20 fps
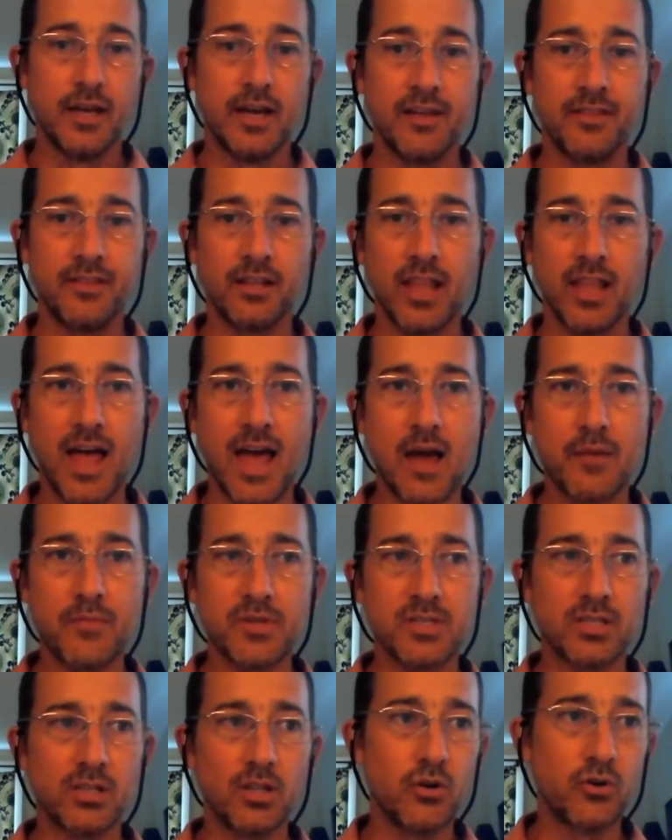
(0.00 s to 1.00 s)
And the
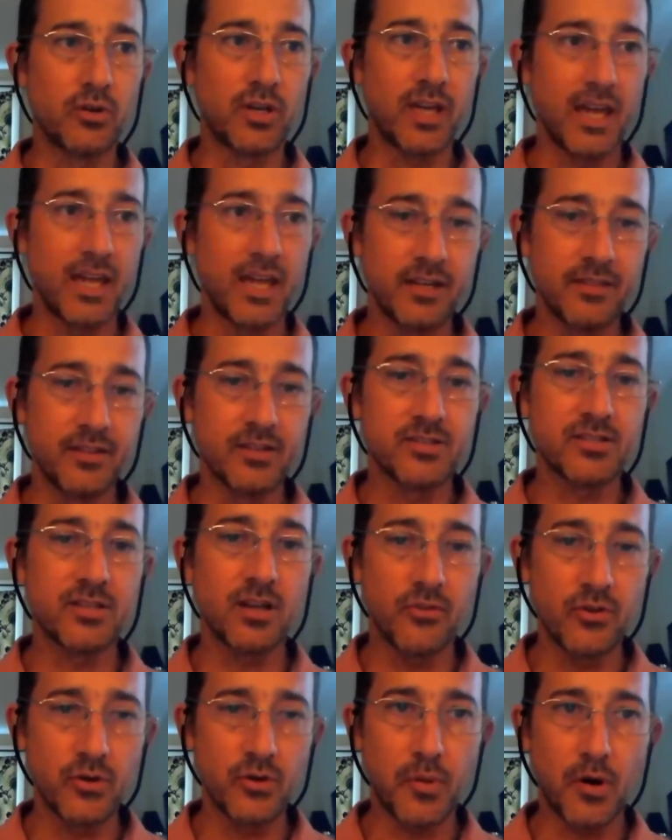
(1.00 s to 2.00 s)
lab is located in the
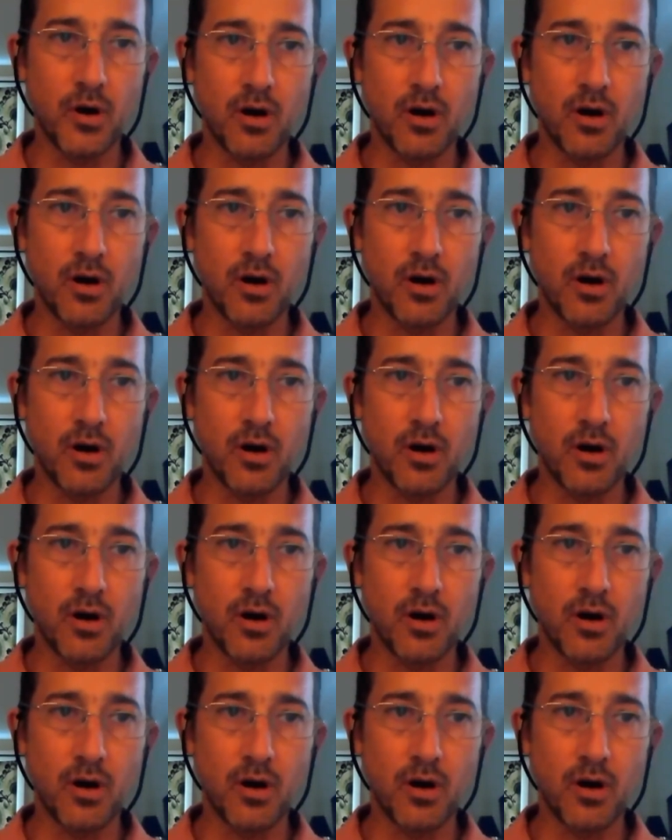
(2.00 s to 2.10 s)
southern